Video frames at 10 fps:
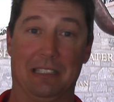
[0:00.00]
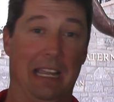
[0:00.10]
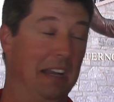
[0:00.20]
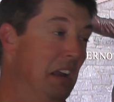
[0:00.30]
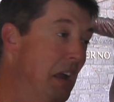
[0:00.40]

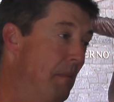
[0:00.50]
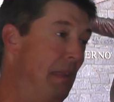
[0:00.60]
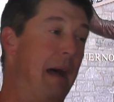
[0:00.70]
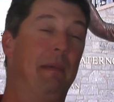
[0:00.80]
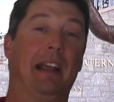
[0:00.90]
State,
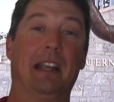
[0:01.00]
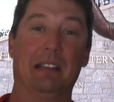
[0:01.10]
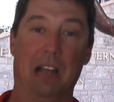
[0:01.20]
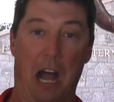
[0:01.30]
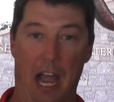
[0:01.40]
not making
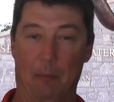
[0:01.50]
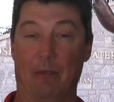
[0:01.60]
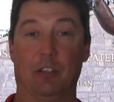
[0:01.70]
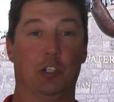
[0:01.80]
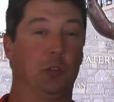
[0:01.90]
a dime.
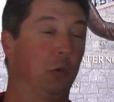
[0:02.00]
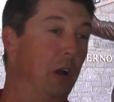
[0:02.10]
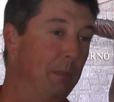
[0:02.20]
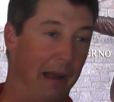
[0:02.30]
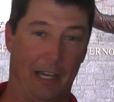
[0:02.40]
I've
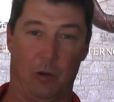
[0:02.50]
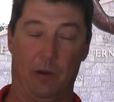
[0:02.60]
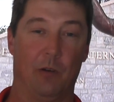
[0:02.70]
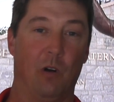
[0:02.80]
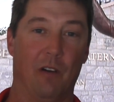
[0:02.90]
destroyed my
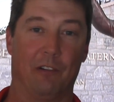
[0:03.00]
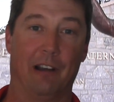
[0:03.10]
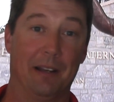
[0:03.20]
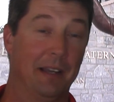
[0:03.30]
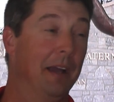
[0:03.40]
career over
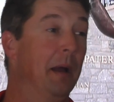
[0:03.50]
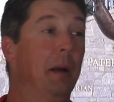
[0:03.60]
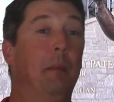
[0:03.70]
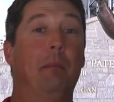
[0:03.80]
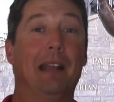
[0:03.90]
it,
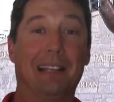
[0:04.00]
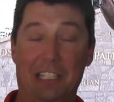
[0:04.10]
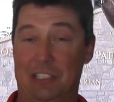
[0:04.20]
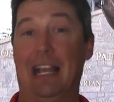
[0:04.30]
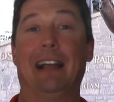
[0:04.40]
but at
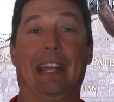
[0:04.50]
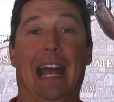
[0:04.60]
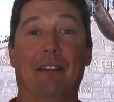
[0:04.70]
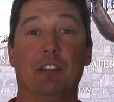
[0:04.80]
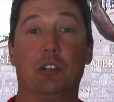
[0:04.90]
least now you
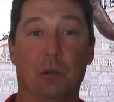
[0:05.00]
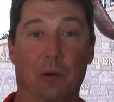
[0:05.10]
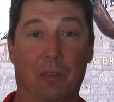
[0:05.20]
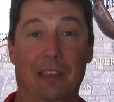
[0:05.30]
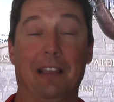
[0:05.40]
have the
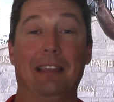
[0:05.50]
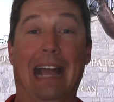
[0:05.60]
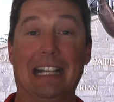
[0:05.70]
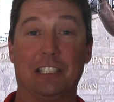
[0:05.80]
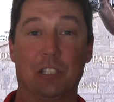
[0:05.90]
truth.
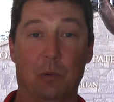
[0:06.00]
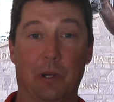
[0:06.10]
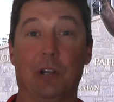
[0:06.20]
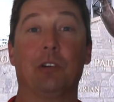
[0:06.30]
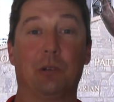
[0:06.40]
That's the
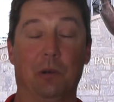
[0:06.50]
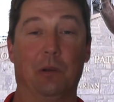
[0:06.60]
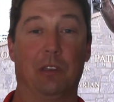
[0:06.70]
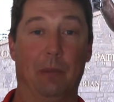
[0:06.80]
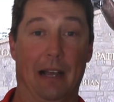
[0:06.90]
real
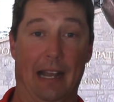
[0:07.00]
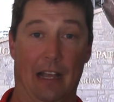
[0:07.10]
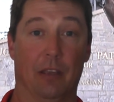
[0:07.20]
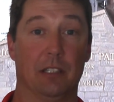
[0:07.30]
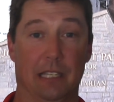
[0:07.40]
truth about
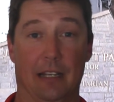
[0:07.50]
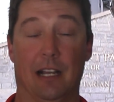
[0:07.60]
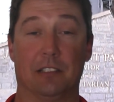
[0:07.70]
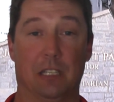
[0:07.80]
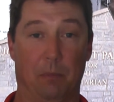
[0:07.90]
how the
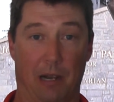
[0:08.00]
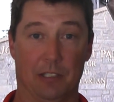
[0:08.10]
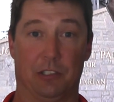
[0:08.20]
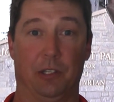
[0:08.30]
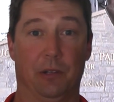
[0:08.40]
Sandusky
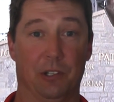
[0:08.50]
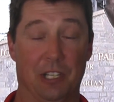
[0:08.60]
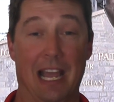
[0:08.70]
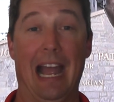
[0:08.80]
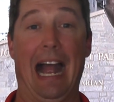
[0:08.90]
prosecutors
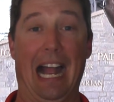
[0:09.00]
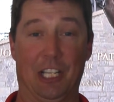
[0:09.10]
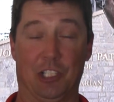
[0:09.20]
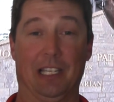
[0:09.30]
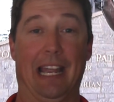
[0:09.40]

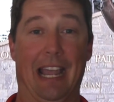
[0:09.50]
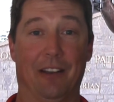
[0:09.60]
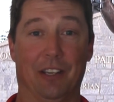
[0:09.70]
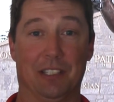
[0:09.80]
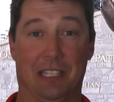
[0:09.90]
actually
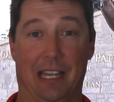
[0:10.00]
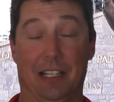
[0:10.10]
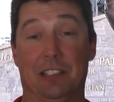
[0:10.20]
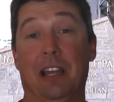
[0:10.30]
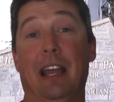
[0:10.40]
handled this
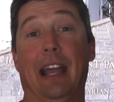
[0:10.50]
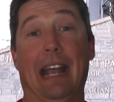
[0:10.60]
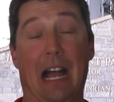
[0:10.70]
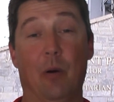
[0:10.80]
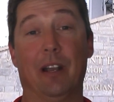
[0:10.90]
case and
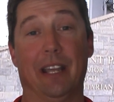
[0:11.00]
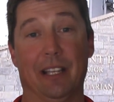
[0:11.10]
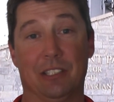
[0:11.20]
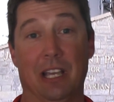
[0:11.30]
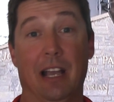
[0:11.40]
how it
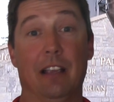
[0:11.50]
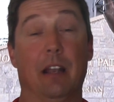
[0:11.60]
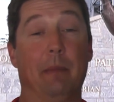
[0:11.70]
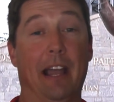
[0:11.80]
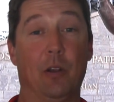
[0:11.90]
is
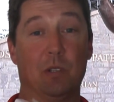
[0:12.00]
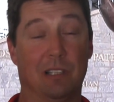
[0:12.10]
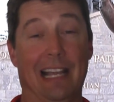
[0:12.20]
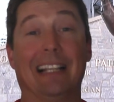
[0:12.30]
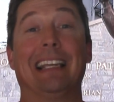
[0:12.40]
that a man who is
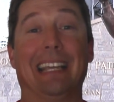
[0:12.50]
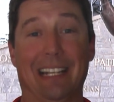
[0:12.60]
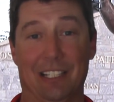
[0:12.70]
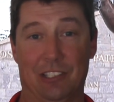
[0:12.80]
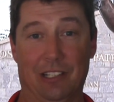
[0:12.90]
likely
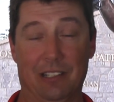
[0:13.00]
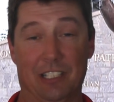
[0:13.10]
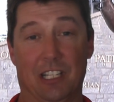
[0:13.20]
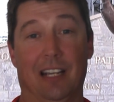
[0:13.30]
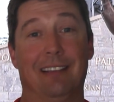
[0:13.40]
innocent
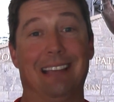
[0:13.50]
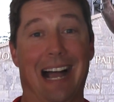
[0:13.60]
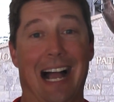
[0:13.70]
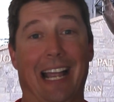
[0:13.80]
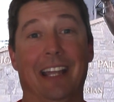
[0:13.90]
is going to
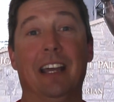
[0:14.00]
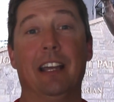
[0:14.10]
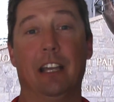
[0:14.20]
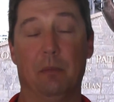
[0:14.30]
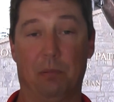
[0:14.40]
die
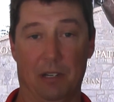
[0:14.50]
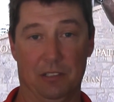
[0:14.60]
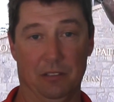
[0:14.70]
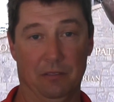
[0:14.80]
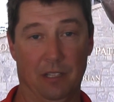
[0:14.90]
in
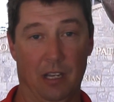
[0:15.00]
prison.